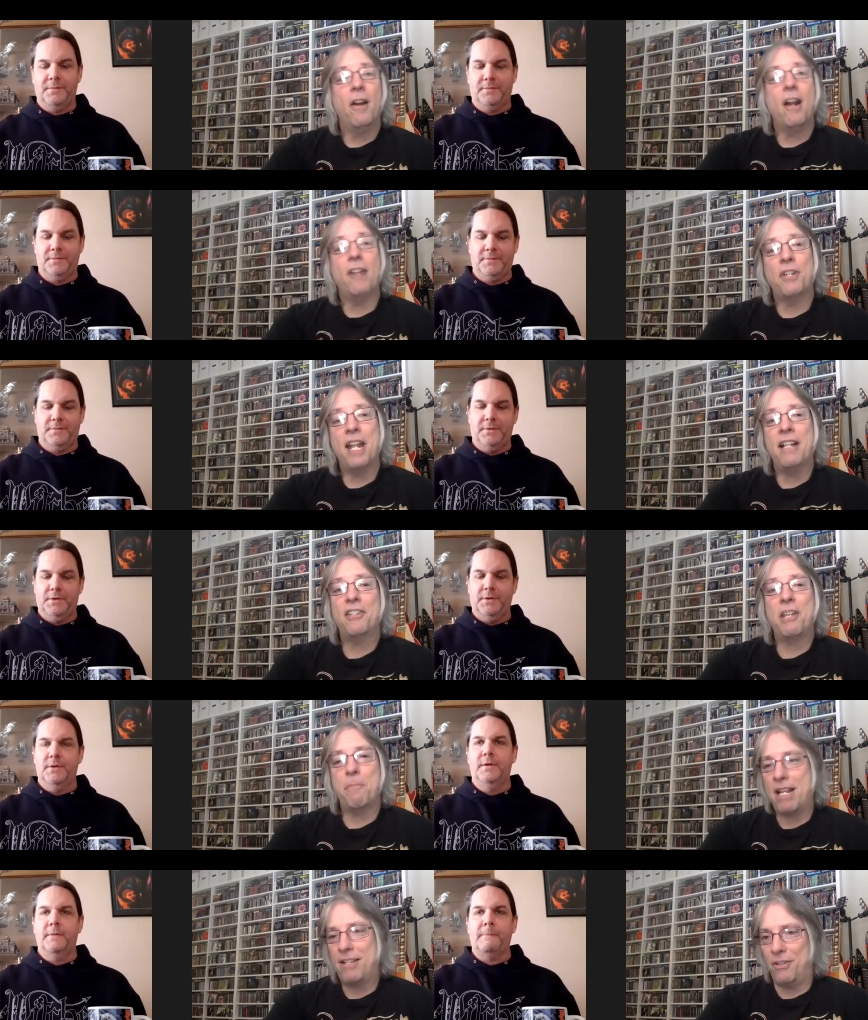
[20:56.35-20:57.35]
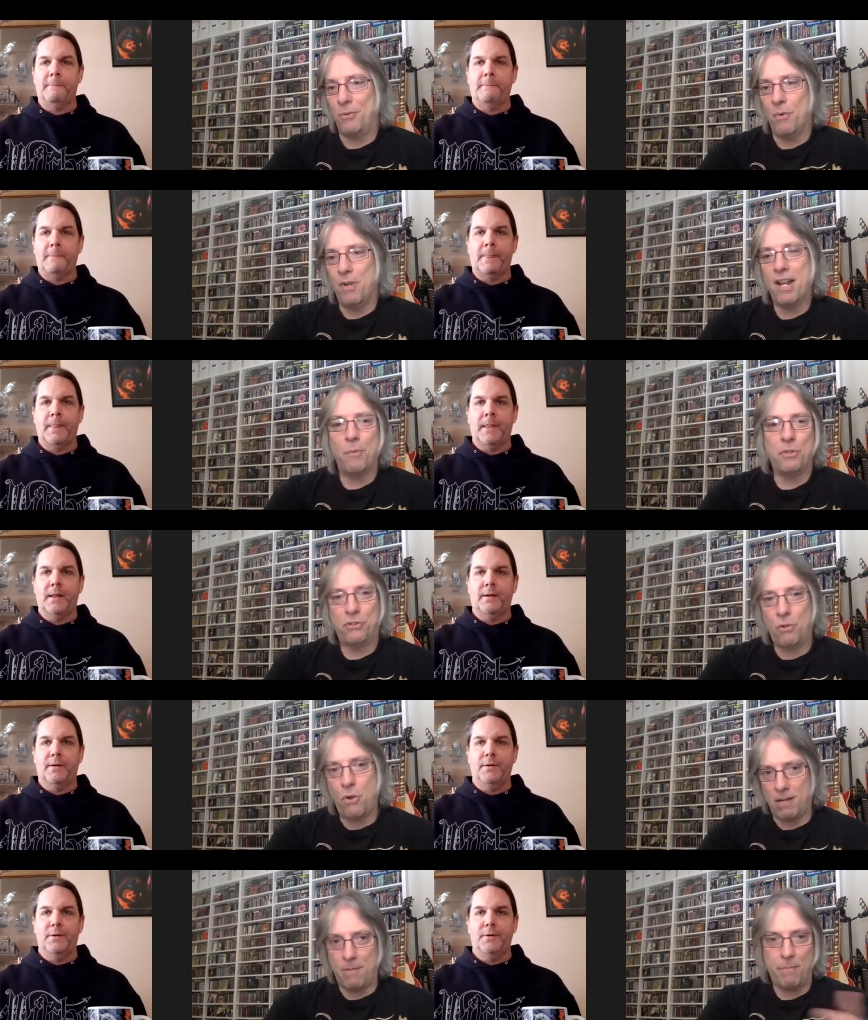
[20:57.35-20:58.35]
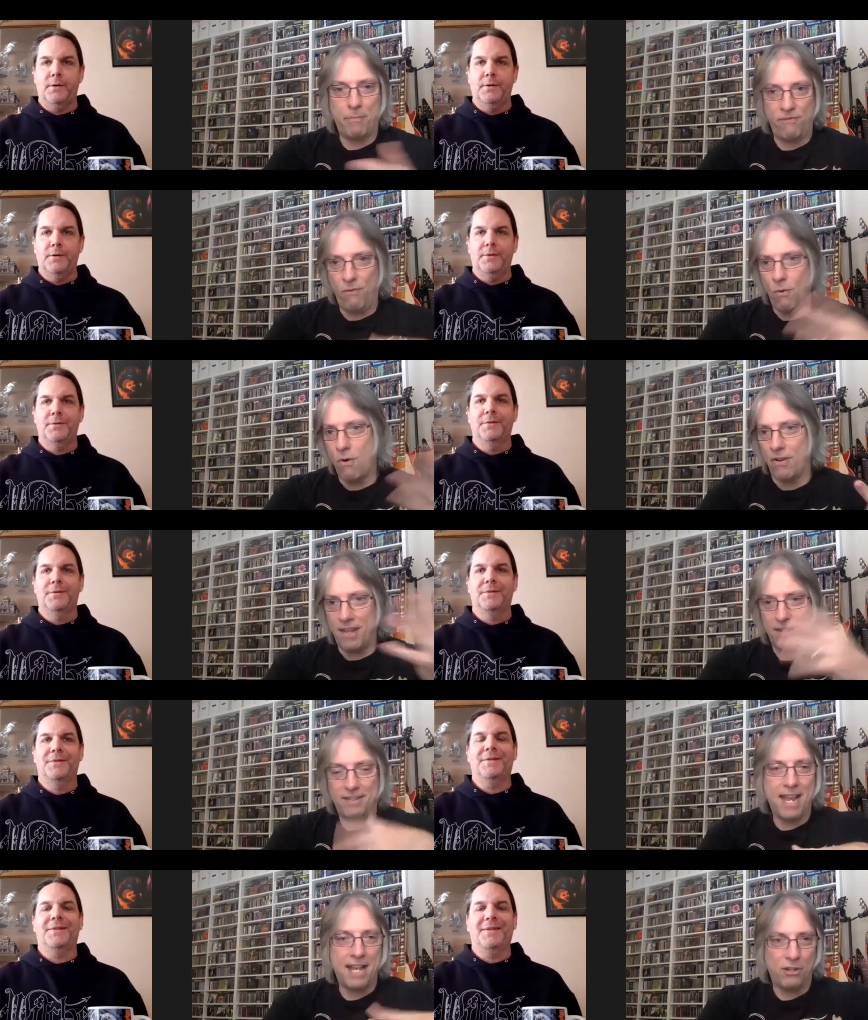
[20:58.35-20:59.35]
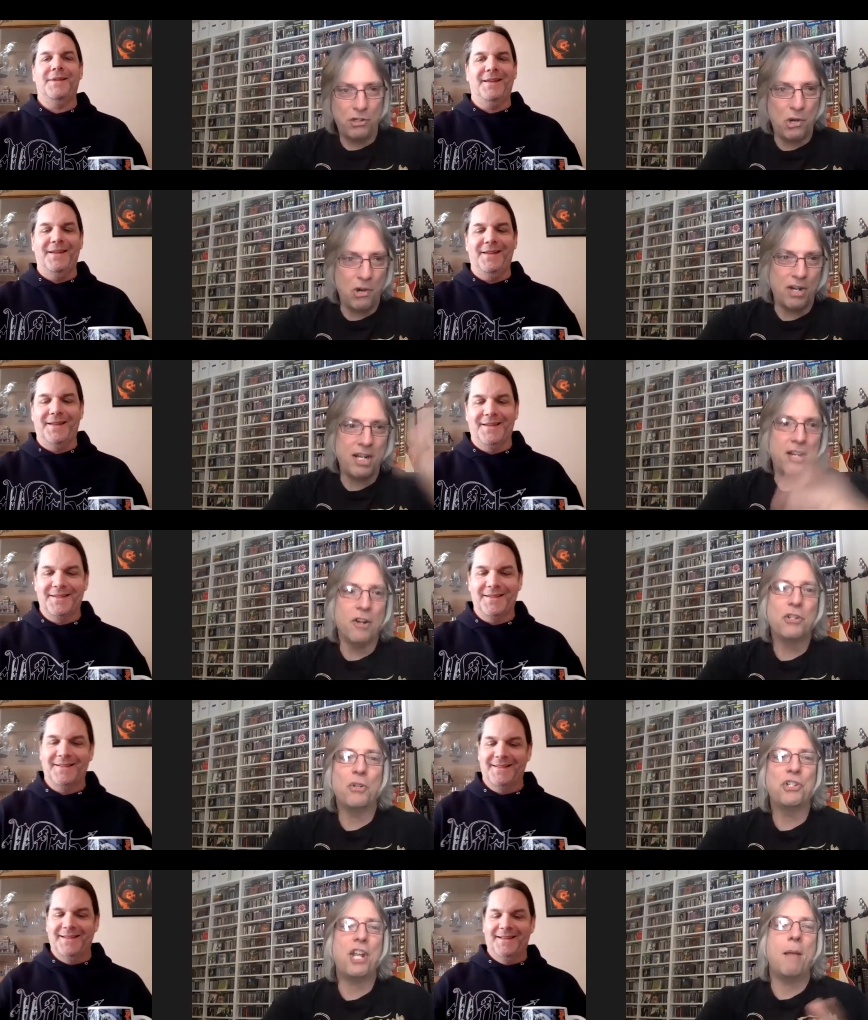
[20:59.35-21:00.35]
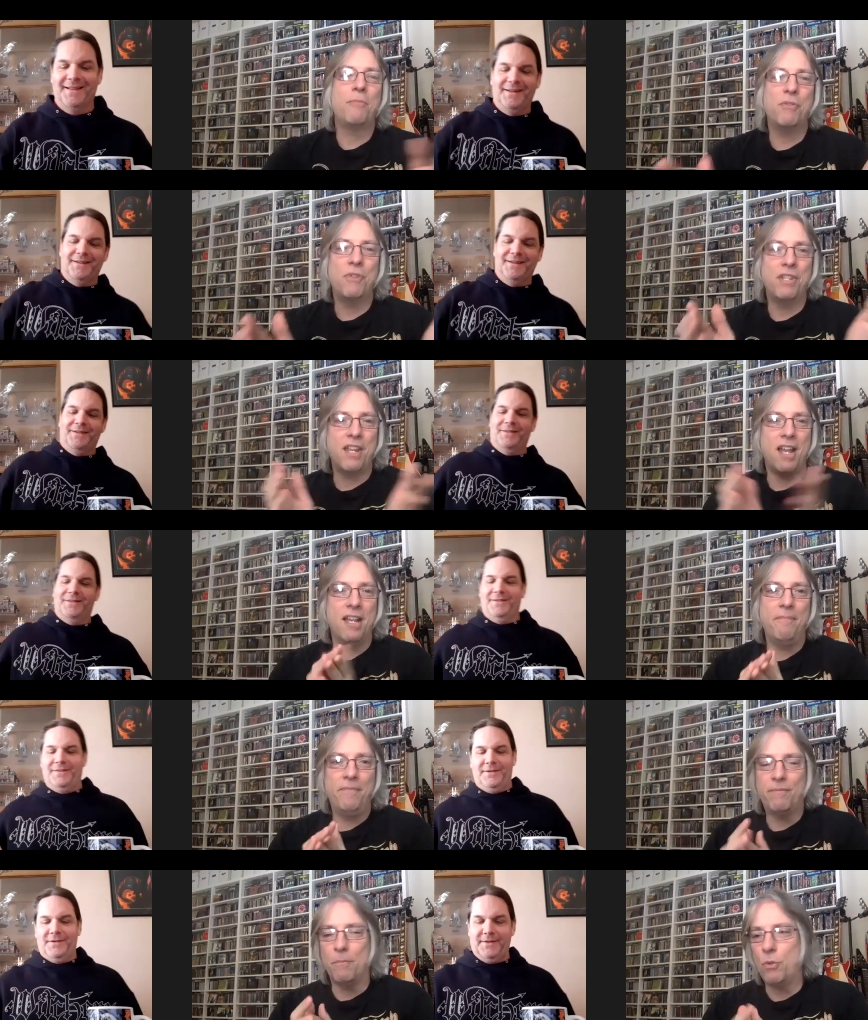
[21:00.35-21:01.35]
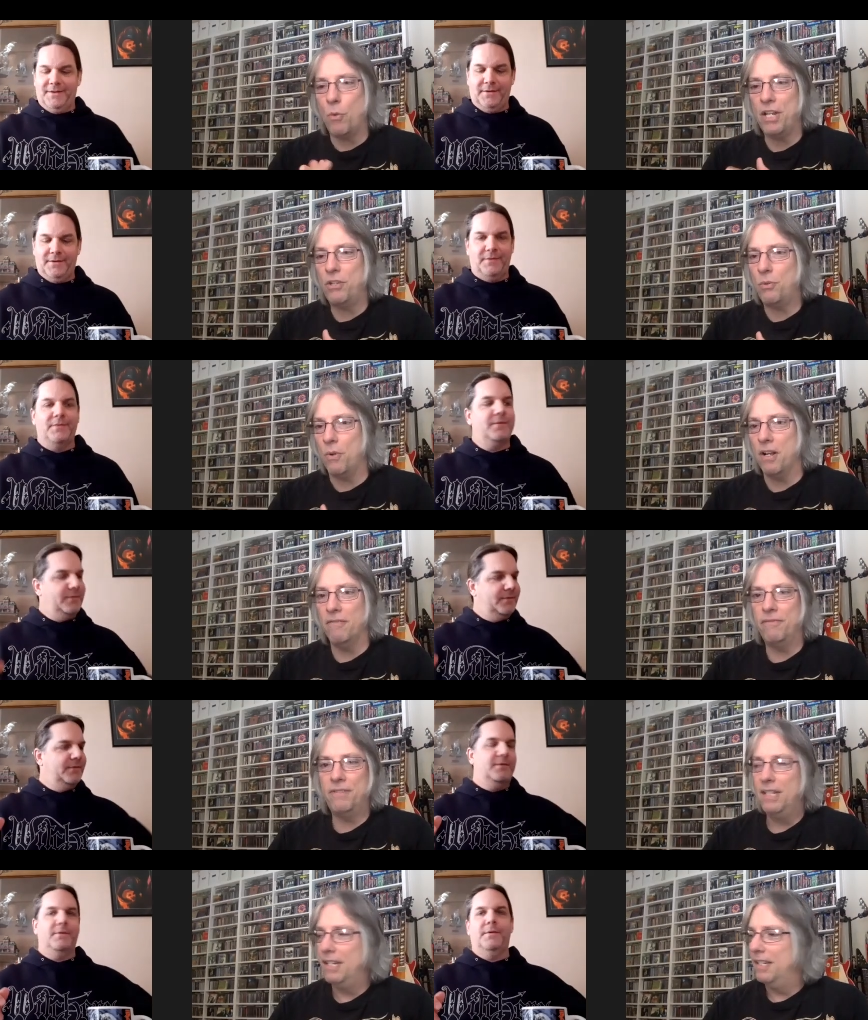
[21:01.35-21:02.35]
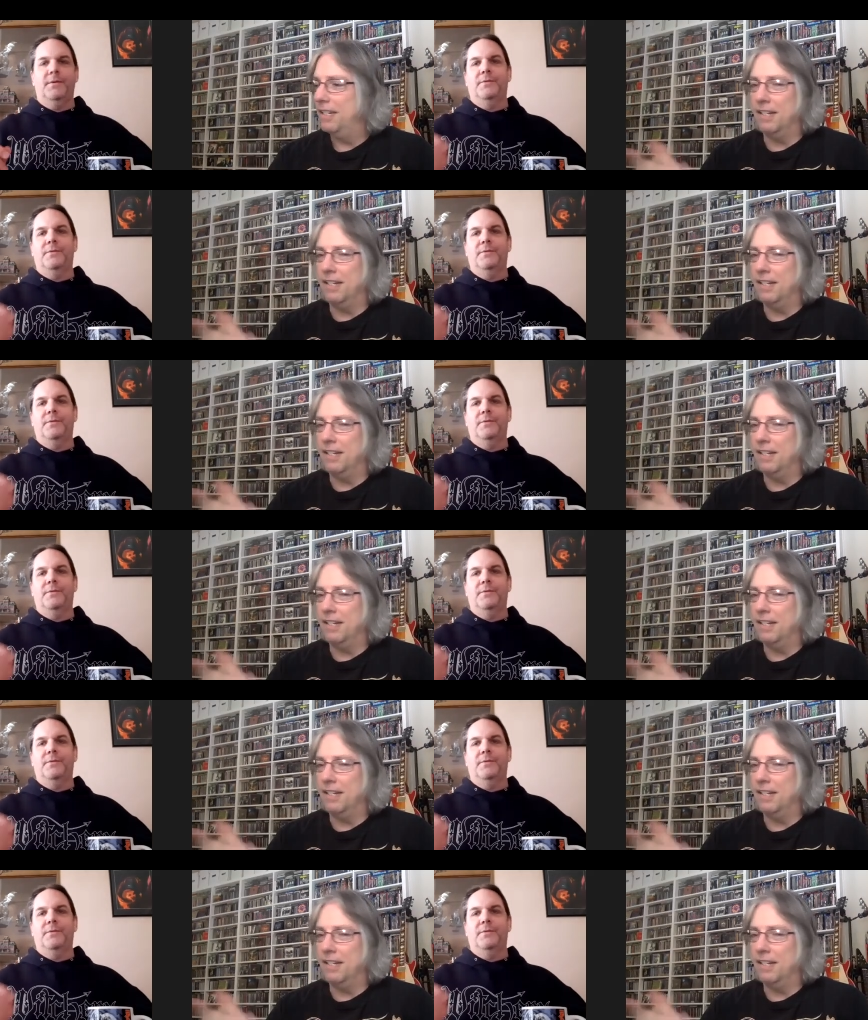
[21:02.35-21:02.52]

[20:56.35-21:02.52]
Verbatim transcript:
Speaker 1: All right. So now let's get back to the one I was talking about before that at a turn here. So Psalms of the Dead from 2012.